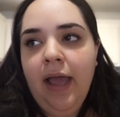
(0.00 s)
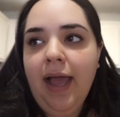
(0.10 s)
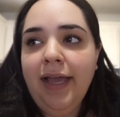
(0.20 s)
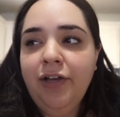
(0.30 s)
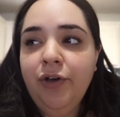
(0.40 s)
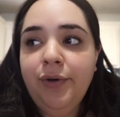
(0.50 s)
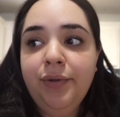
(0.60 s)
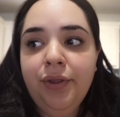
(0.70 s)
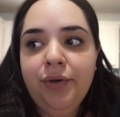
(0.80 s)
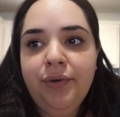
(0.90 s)
I go
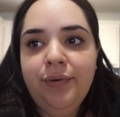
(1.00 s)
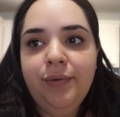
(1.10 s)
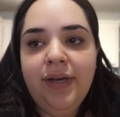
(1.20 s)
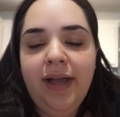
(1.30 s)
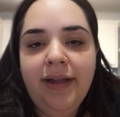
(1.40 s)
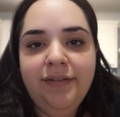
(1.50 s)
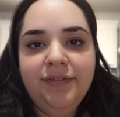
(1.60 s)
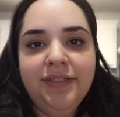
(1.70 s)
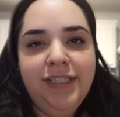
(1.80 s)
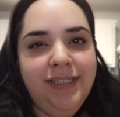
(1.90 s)
through kind of
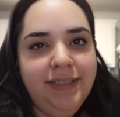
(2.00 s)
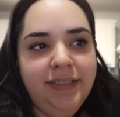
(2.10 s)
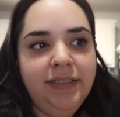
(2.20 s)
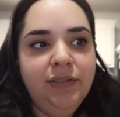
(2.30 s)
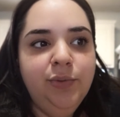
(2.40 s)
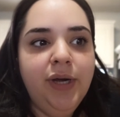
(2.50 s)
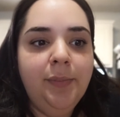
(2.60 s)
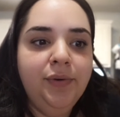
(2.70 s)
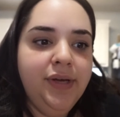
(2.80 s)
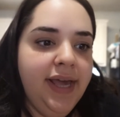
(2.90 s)
seasons where I'm
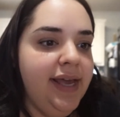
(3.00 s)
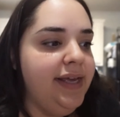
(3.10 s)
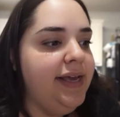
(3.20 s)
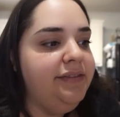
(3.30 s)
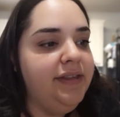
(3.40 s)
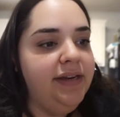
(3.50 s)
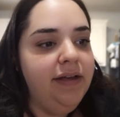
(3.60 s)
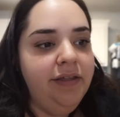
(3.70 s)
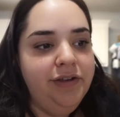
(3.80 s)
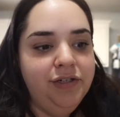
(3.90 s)
okay, and then
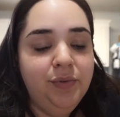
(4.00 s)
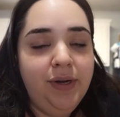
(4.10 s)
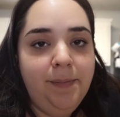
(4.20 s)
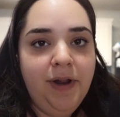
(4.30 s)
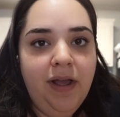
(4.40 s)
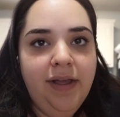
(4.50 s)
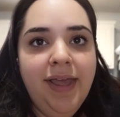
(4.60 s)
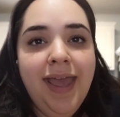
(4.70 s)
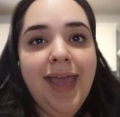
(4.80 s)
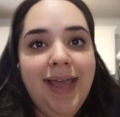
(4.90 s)
others where I'm not.
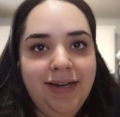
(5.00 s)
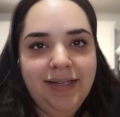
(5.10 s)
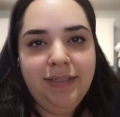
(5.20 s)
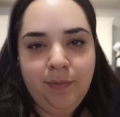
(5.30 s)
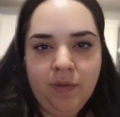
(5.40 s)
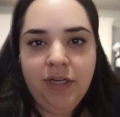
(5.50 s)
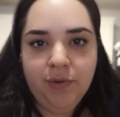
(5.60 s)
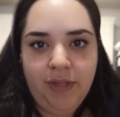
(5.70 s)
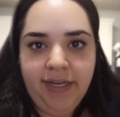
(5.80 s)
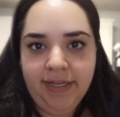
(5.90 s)
And it is, you know,
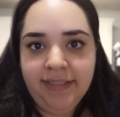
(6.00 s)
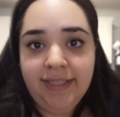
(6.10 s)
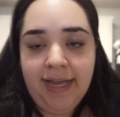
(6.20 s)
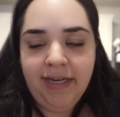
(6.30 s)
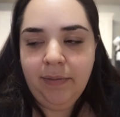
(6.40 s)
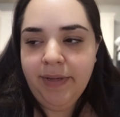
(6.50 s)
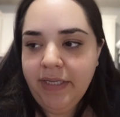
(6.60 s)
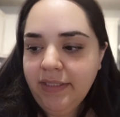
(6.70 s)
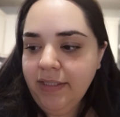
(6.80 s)
like anxiety based